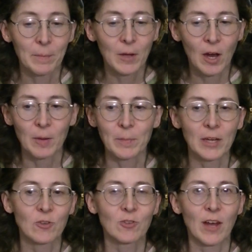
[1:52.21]
cut
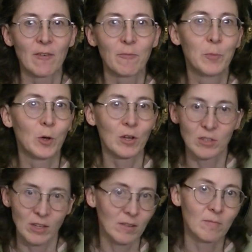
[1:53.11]
pictures out of
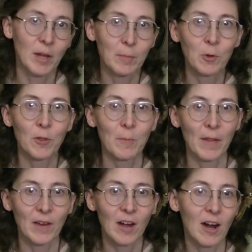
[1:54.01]
books and put them on
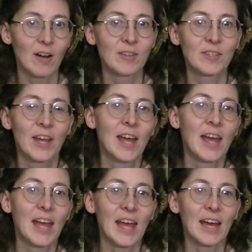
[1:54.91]
the cards
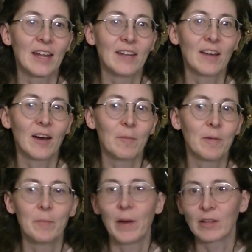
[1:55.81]
and
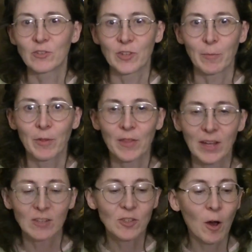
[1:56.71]
embellish them with
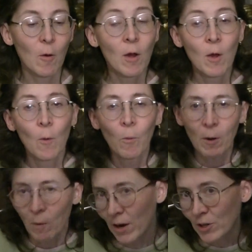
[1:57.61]
things. So what
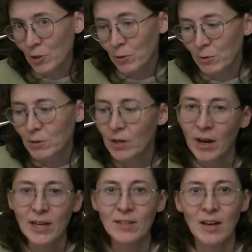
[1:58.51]
I wanted to show you
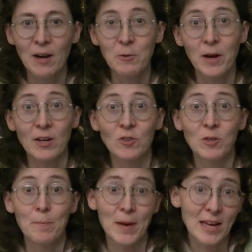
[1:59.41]
tonight is how you
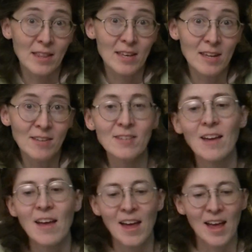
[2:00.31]
actually make these,
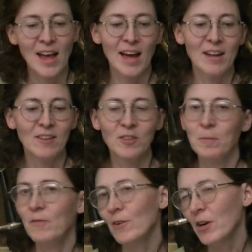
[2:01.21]
and it's going
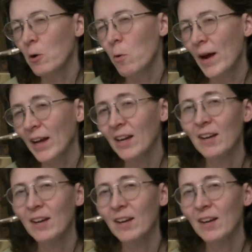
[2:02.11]
to be very quick